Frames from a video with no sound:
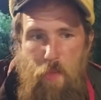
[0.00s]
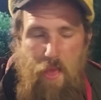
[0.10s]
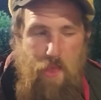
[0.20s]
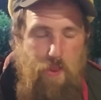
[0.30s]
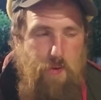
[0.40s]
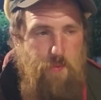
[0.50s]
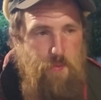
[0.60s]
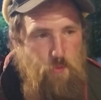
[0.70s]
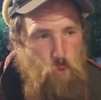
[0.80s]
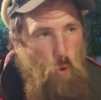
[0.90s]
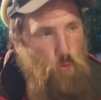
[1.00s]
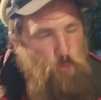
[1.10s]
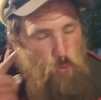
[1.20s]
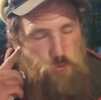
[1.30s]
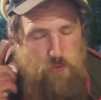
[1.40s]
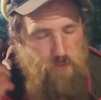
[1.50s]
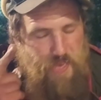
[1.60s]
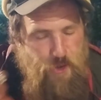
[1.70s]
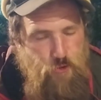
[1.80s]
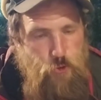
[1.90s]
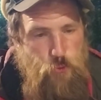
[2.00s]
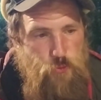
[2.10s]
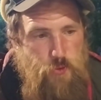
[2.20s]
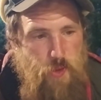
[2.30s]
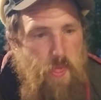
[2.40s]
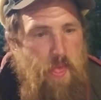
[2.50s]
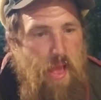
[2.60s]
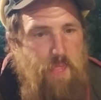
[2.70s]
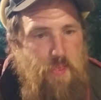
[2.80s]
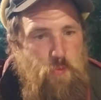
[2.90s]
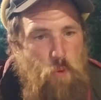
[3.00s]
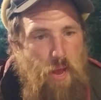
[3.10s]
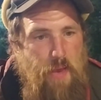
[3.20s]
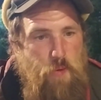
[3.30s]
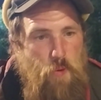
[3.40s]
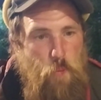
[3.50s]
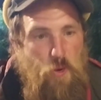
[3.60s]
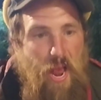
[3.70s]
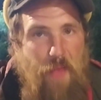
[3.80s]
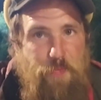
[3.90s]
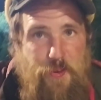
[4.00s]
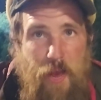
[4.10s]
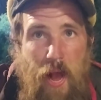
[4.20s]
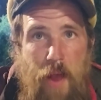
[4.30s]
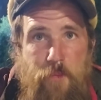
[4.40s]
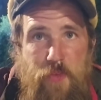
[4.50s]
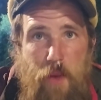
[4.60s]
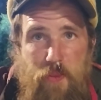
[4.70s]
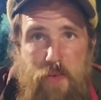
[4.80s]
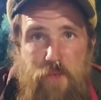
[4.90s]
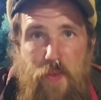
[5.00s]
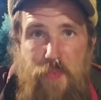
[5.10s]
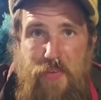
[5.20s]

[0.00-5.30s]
and there's all sorts of issues, and that's why we're at the times, I believe, at the